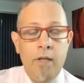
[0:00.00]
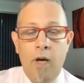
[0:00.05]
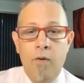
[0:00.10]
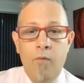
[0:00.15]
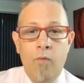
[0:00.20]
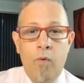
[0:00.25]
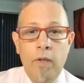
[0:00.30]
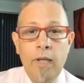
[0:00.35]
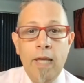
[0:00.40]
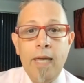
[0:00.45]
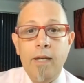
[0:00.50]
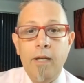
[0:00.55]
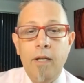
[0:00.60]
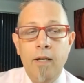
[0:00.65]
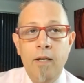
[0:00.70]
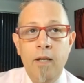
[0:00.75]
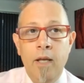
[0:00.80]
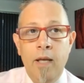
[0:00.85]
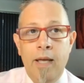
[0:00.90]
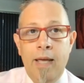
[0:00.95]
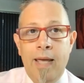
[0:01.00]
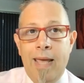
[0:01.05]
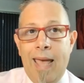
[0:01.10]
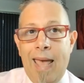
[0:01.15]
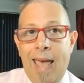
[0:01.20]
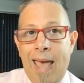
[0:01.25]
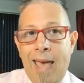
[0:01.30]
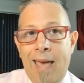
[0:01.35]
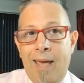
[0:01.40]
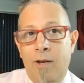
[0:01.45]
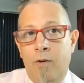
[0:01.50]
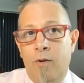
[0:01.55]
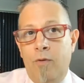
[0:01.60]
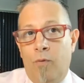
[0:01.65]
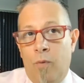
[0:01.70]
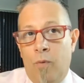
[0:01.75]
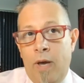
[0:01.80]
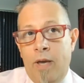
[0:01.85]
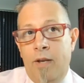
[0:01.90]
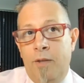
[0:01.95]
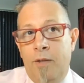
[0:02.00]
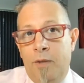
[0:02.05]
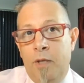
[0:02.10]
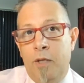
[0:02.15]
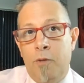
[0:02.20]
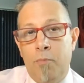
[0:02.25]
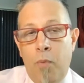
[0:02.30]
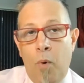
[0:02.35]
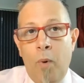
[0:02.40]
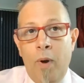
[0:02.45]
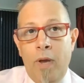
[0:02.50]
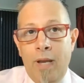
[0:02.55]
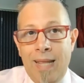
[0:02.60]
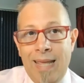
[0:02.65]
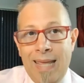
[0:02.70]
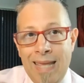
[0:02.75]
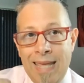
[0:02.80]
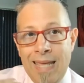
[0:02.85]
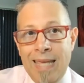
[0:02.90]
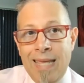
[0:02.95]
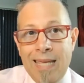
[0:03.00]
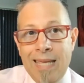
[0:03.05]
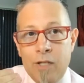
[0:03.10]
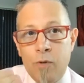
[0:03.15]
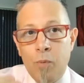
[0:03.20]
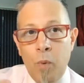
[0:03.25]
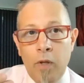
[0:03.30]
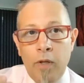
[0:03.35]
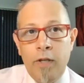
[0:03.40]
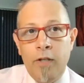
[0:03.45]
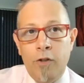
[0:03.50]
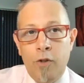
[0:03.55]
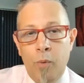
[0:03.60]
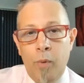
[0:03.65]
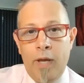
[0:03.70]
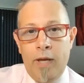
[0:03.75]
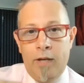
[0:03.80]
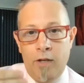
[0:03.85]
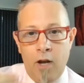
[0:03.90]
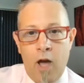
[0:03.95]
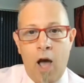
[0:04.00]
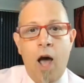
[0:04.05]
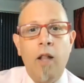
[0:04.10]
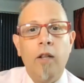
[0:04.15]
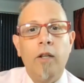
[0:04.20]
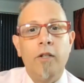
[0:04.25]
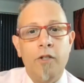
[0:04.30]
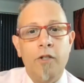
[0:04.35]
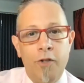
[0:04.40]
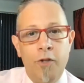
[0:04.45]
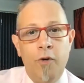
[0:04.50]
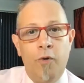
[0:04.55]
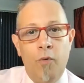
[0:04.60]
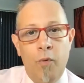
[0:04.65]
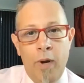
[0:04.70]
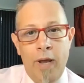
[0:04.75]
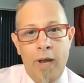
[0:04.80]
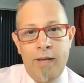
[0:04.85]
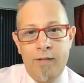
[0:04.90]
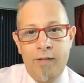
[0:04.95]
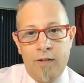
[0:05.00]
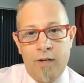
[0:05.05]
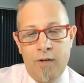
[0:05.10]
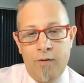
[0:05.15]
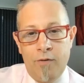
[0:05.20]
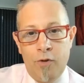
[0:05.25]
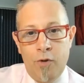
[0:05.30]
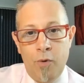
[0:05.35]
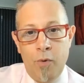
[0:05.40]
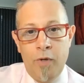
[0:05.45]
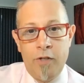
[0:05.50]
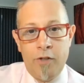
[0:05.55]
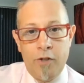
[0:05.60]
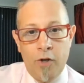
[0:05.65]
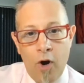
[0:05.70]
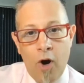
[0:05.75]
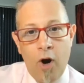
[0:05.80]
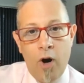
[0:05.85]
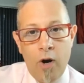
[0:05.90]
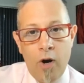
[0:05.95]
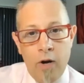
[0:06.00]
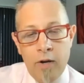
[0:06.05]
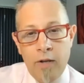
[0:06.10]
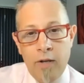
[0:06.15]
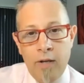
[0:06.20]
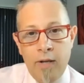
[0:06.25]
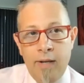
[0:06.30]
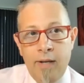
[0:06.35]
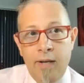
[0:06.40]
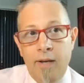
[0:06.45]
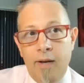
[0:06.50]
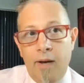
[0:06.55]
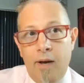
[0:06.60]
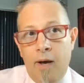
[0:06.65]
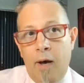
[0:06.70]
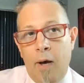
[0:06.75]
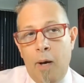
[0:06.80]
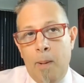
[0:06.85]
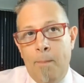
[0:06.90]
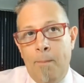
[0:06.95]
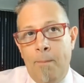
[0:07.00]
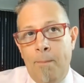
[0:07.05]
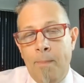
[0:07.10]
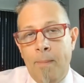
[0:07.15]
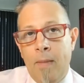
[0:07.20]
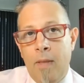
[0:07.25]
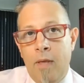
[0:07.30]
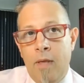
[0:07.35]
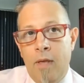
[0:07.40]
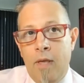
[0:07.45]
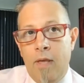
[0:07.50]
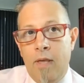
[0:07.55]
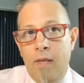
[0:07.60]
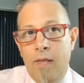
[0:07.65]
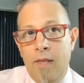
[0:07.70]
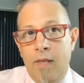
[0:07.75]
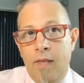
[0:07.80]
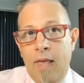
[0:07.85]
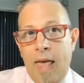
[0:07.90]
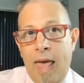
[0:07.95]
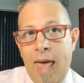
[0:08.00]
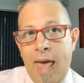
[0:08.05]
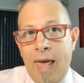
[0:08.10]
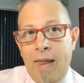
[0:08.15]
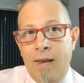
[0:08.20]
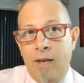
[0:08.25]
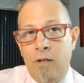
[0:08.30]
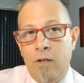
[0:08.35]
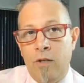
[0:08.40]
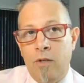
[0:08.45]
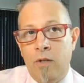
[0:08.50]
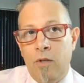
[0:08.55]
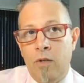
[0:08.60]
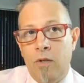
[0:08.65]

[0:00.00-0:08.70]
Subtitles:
unrelated. And right at this point, he is willing to acknowledge the risk to his heart, and